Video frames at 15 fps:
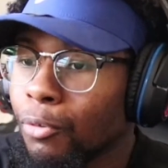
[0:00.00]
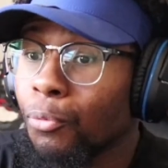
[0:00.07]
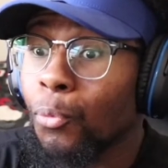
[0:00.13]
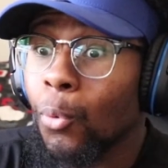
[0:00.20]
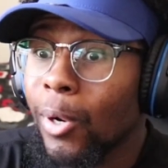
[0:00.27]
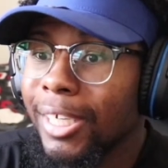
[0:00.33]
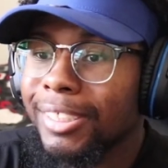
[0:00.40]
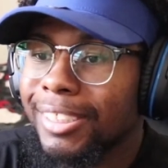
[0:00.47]
with
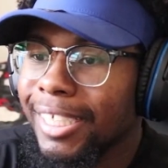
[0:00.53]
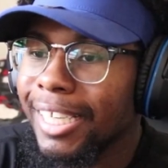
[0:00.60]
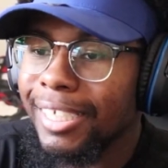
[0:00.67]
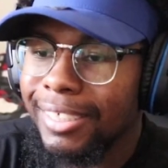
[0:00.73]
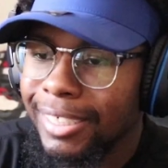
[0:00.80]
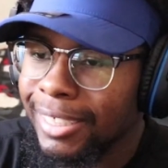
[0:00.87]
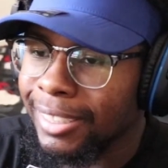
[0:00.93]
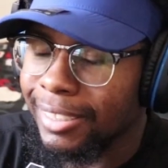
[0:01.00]
one
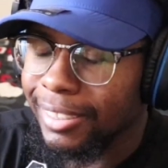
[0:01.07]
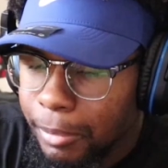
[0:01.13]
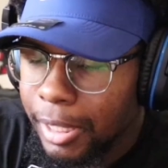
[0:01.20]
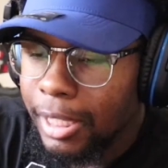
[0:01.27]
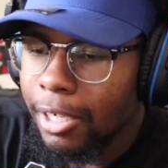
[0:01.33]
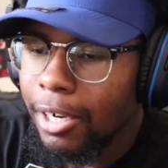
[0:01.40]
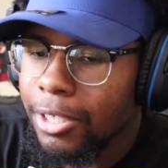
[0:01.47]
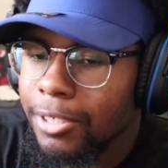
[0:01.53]
technique.
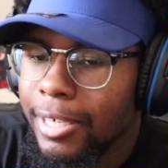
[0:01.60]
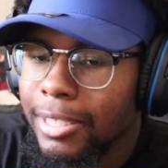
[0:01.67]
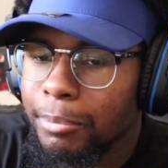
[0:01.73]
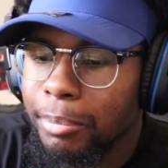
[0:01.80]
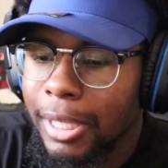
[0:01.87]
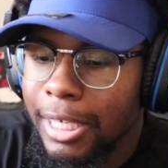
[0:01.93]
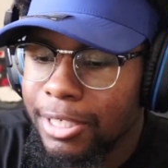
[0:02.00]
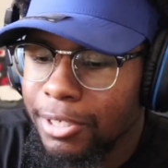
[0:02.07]
Bro, he also has a
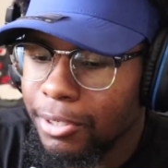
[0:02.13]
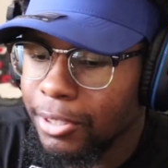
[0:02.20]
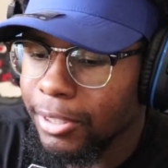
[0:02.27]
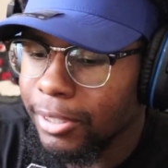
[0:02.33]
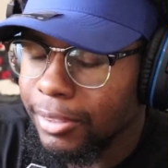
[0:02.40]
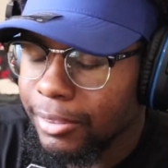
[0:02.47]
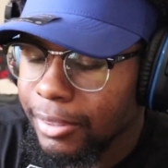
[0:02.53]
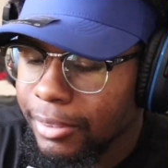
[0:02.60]
black
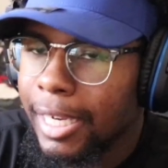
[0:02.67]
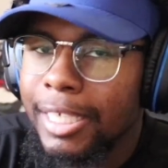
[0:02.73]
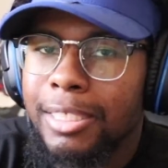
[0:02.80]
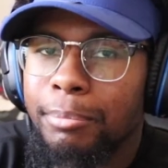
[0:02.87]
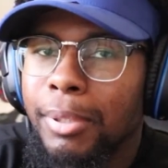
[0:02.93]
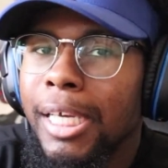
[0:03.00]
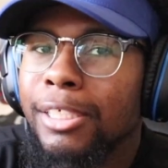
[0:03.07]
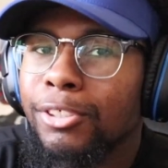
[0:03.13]
sword. I guess
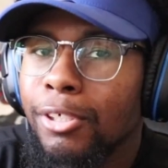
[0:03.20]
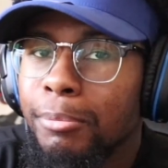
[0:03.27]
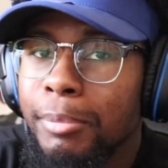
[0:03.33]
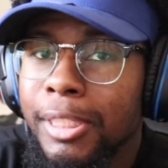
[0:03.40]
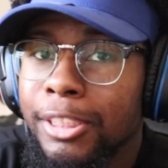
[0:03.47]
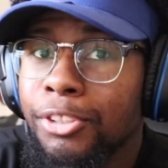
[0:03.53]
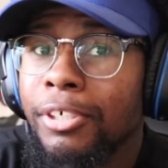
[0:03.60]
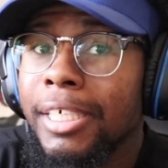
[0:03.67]
a black sword
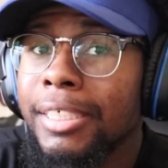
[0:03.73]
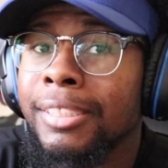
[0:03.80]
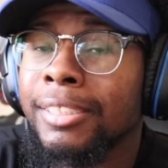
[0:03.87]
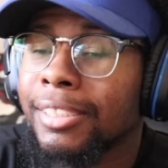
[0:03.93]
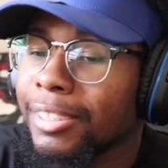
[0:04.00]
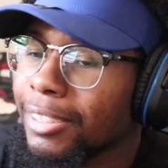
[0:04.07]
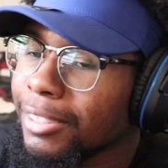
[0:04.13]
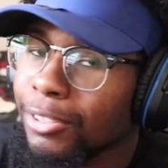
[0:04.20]
means
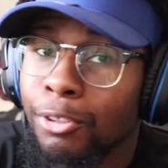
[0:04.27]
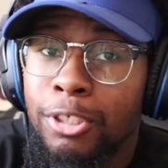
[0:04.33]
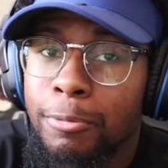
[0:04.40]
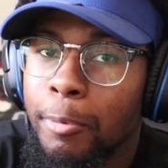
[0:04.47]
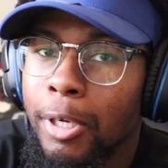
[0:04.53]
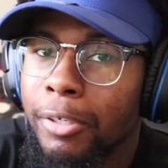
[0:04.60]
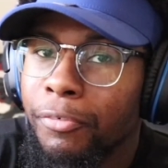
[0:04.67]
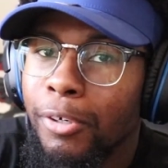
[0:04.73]
greatness. Don't
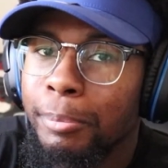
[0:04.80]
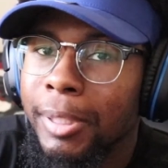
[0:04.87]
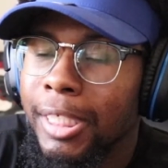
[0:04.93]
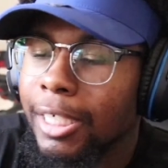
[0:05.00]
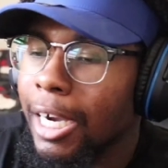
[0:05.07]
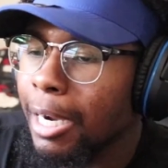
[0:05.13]
spoil it for me in the